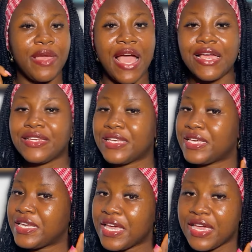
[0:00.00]
behind the
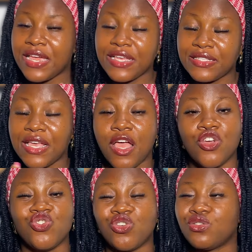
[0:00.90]
ears,
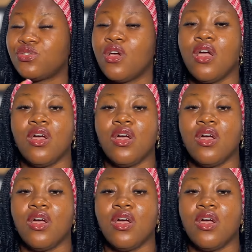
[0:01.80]
just